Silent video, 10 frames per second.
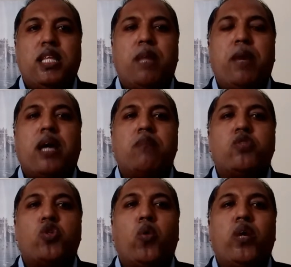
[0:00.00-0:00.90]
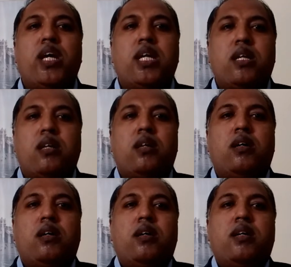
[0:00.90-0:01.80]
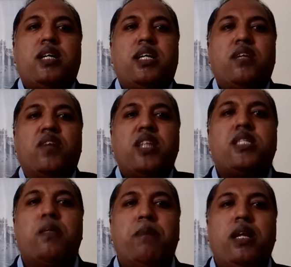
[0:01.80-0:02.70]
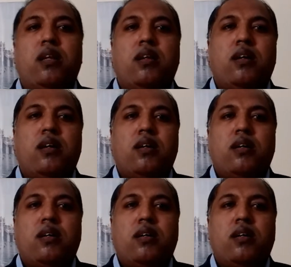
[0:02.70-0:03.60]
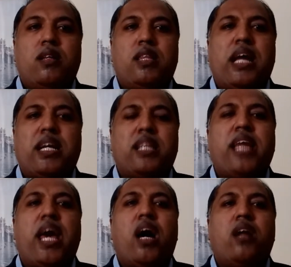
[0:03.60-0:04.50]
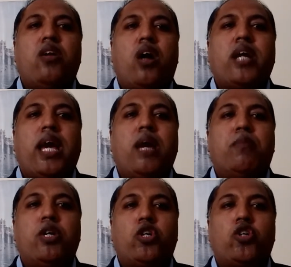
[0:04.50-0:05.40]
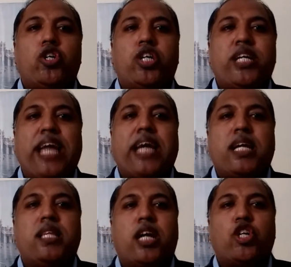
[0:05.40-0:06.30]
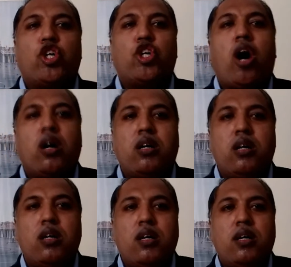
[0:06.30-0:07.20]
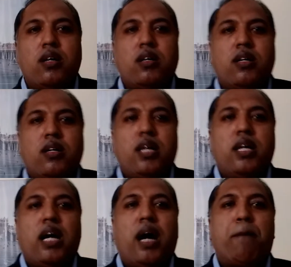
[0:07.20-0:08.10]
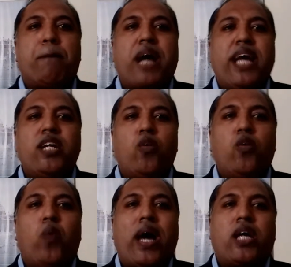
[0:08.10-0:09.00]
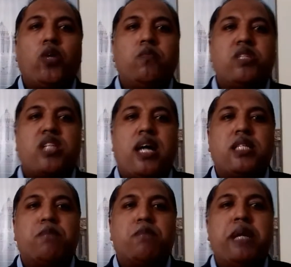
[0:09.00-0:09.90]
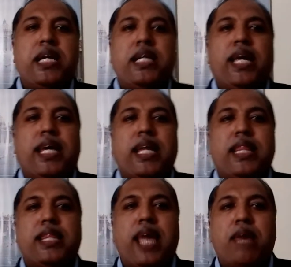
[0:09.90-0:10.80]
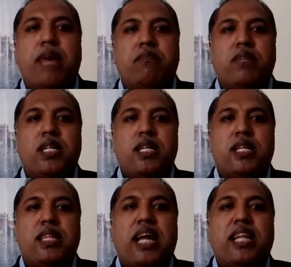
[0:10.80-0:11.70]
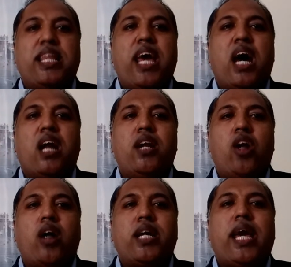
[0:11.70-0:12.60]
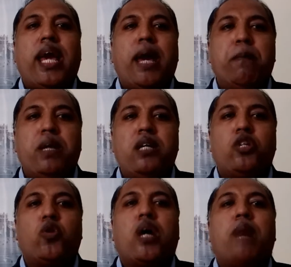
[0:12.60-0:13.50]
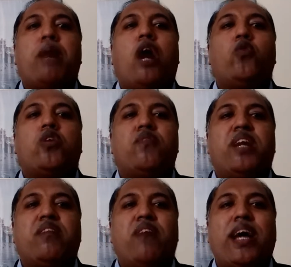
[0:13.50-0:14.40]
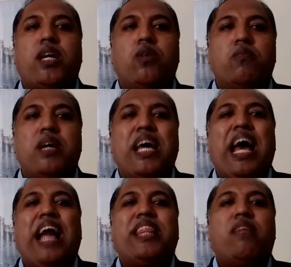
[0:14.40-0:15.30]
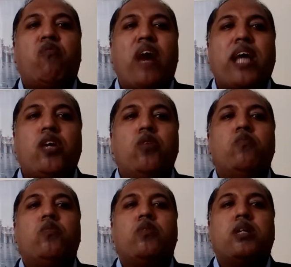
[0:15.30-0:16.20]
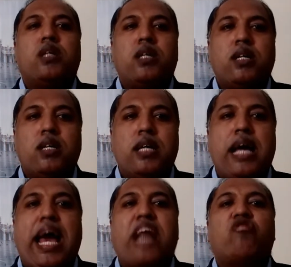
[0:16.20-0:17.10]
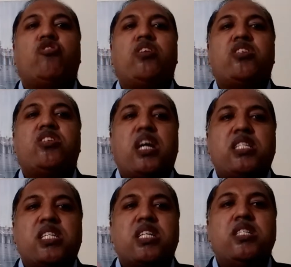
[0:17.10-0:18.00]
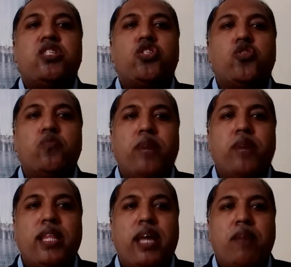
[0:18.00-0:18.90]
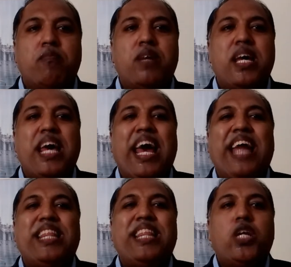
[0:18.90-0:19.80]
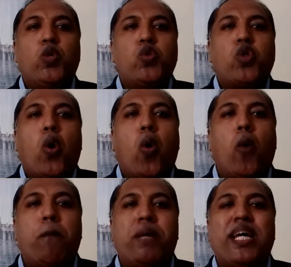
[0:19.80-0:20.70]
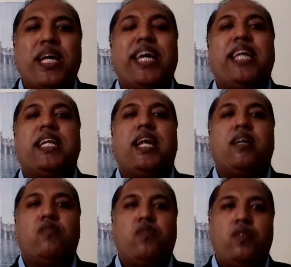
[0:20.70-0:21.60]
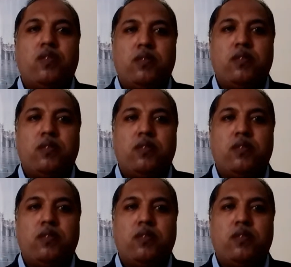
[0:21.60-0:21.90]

They become so irreversible that they are not able to take that shock. A kind of vacuum starts building in them that they are not able to come out of that vacuum, and the vacuum actually starts consuming them and they lose hope in life.